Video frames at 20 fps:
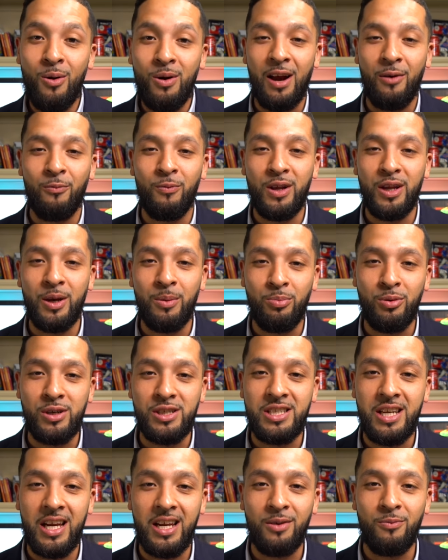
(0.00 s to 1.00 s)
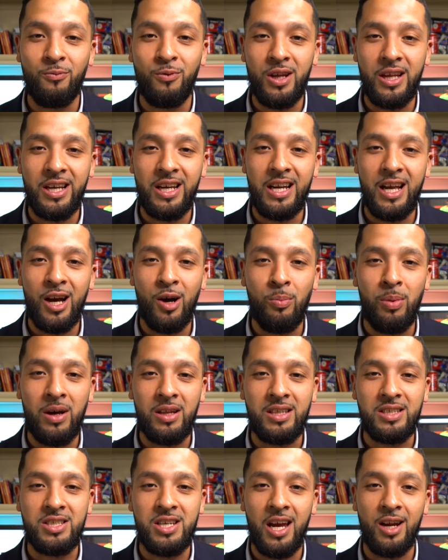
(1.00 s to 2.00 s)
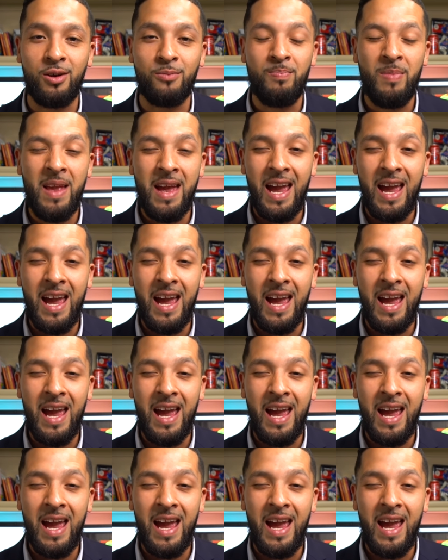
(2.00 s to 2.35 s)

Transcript: I really appreciate it. Really going to help out the channel.